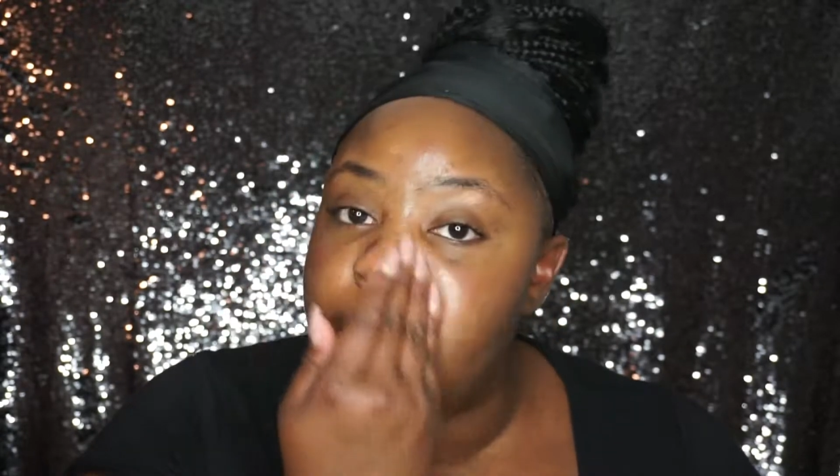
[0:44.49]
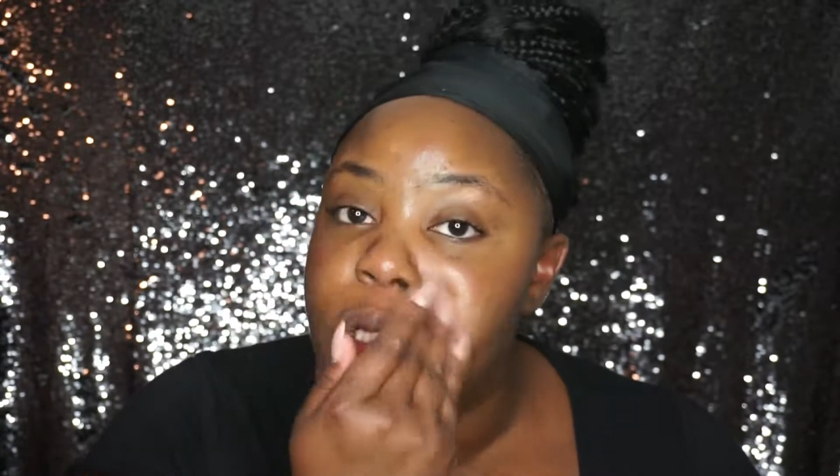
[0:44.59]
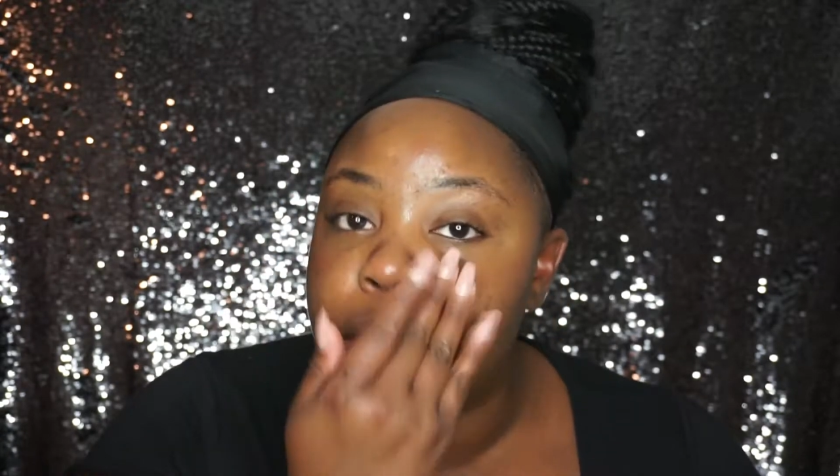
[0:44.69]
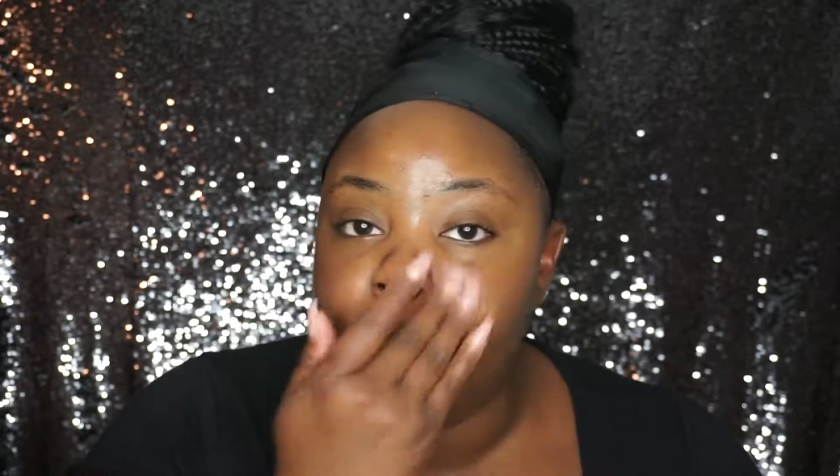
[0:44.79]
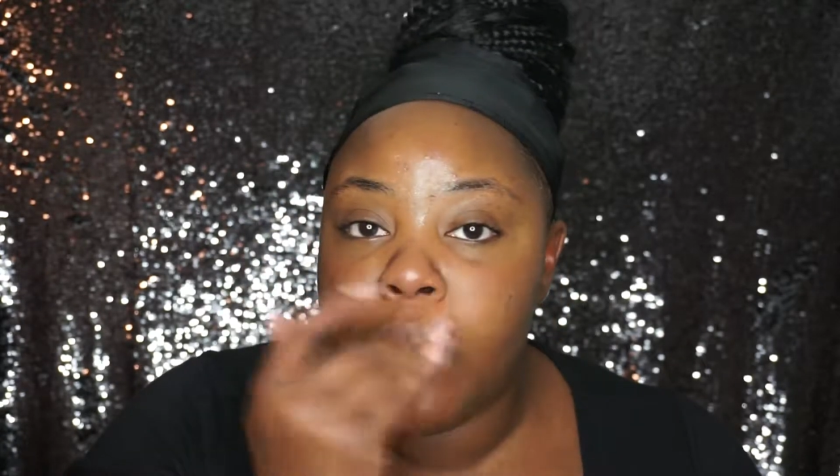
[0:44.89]

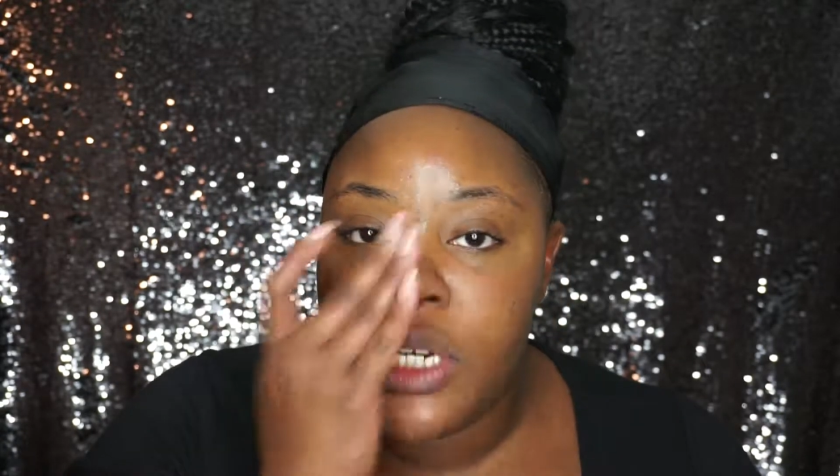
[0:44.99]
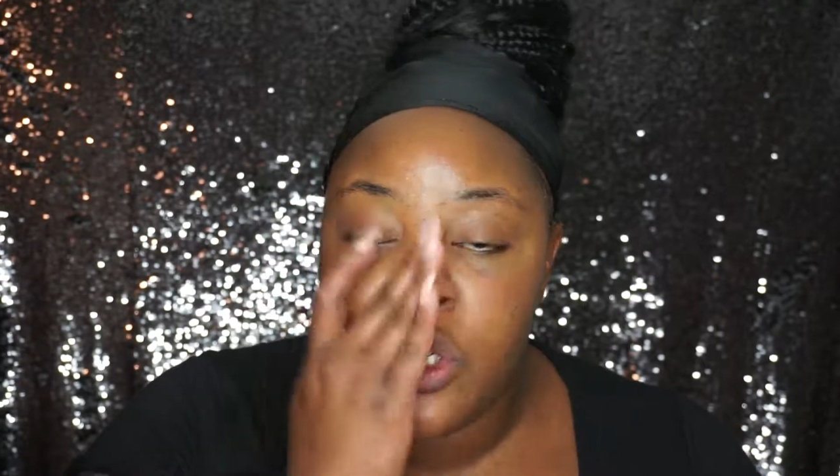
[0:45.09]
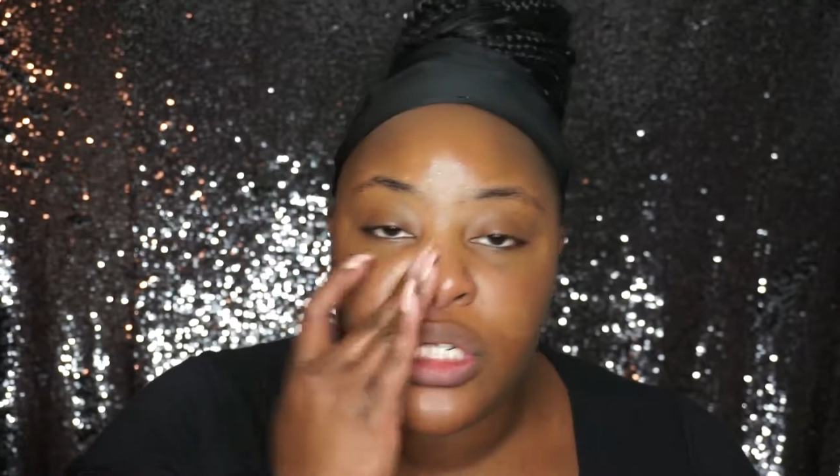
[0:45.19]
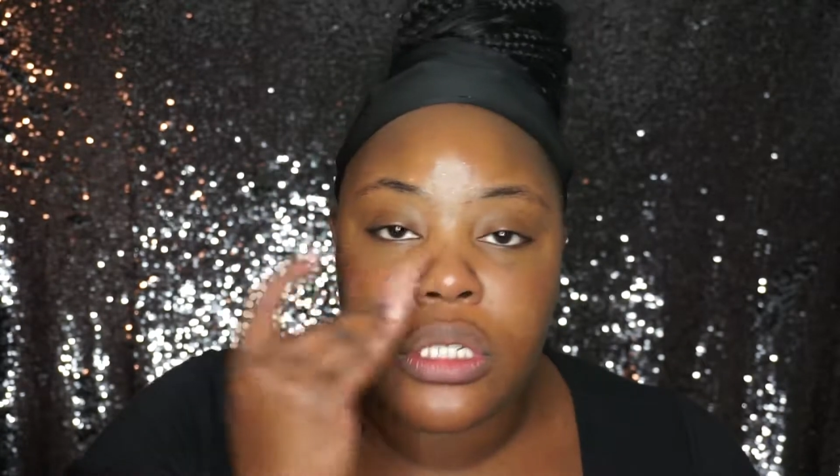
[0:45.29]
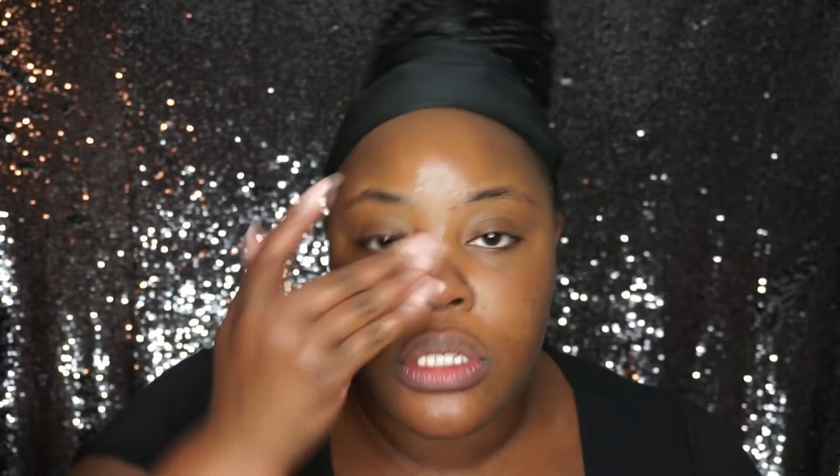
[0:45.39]
So you want to
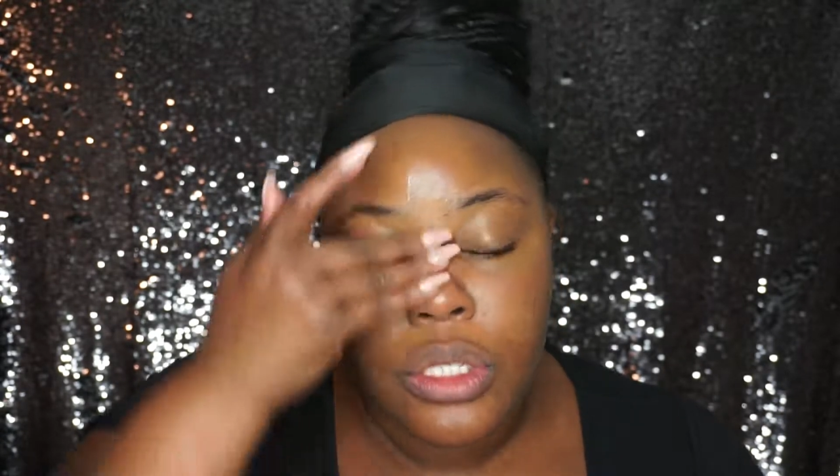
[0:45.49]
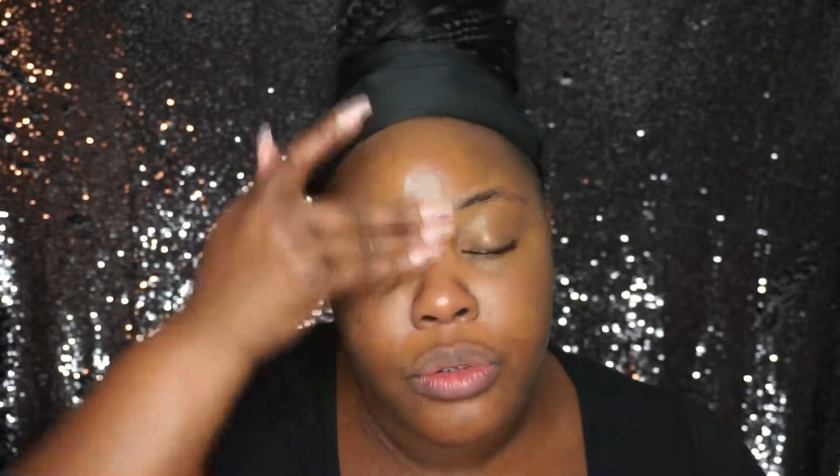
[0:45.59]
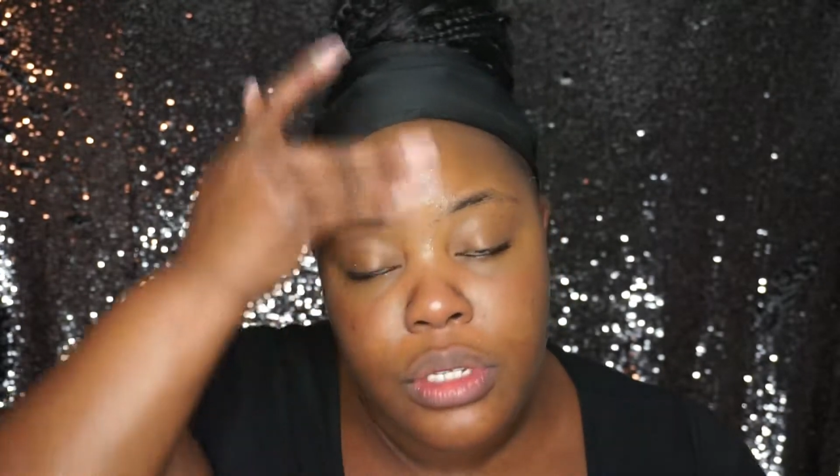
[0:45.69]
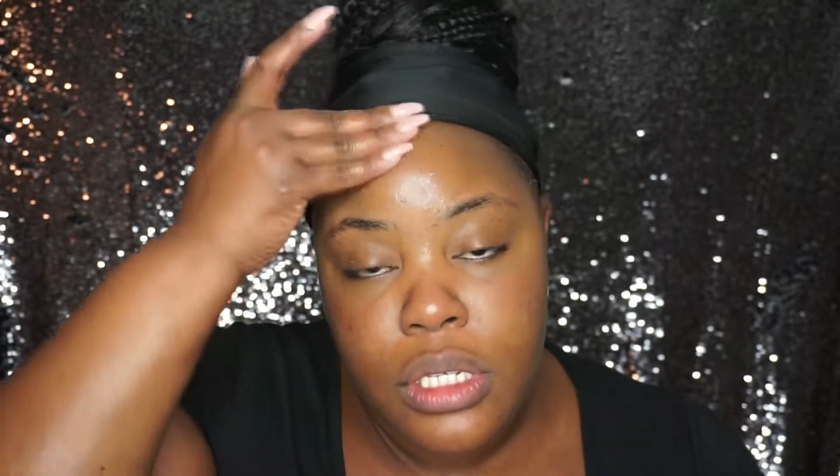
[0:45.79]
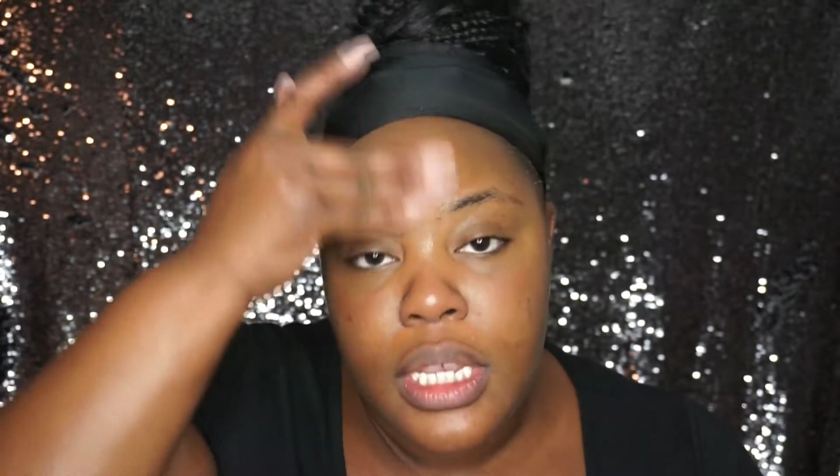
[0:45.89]
just
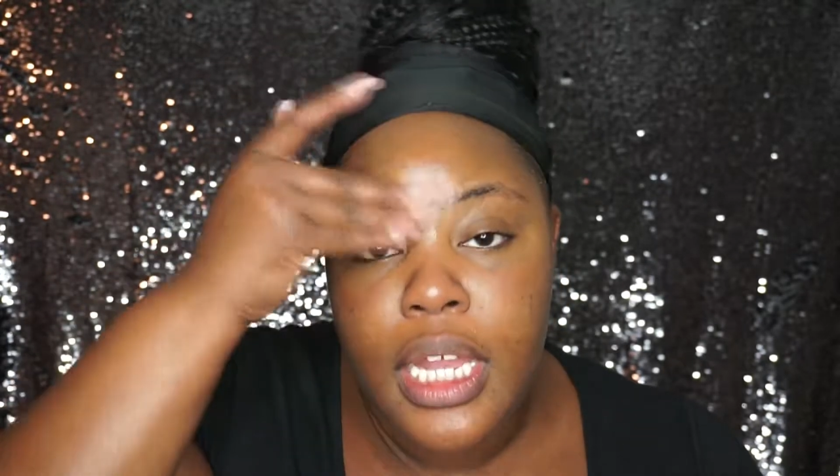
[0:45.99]
use this